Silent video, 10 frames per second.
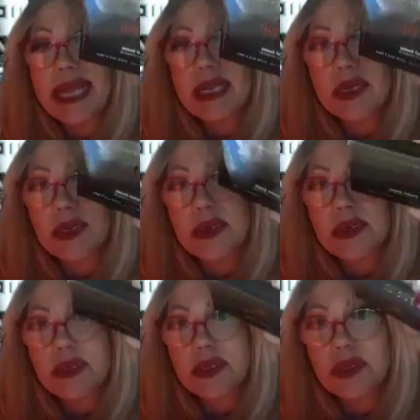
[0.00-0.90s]
black
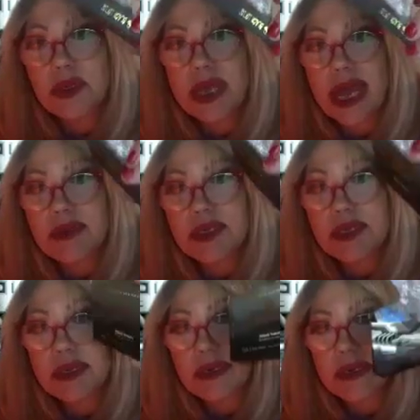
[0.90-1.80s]
goo to
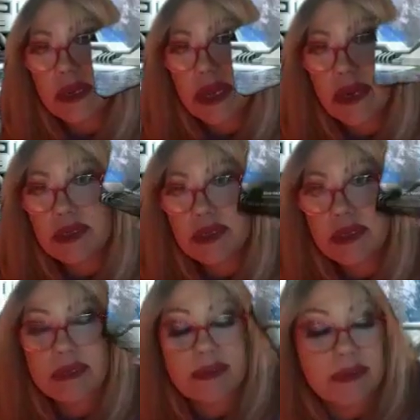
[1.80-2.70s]

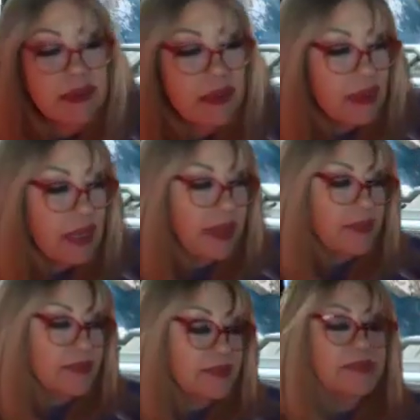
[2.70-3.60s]
counter, yeah.